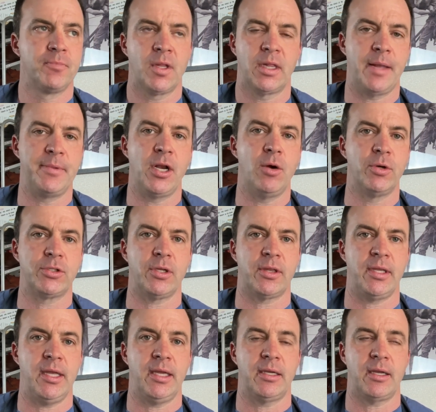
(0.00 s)
Let me know what you
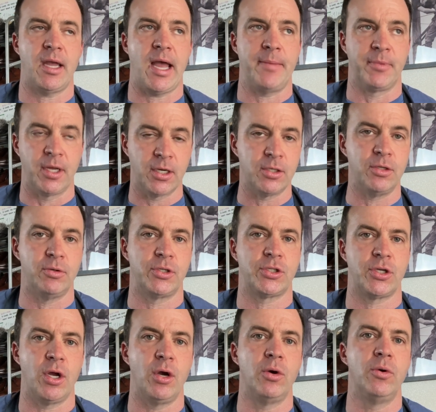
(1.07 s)
think. I'm going to do a
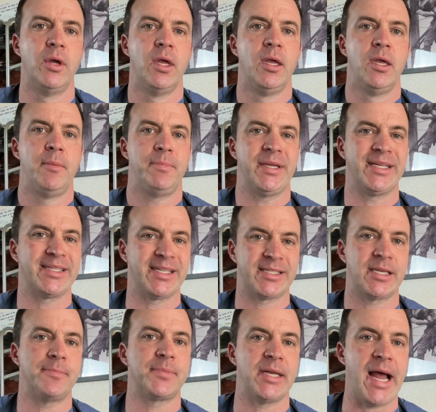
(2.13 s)
show because it's
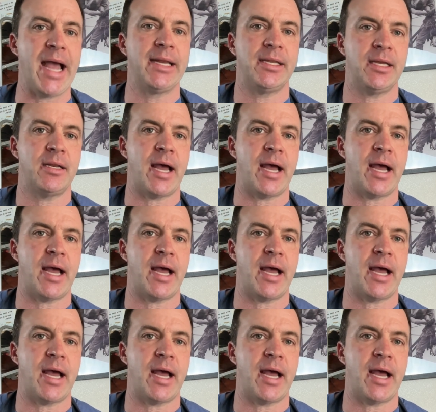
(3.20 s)
something I did.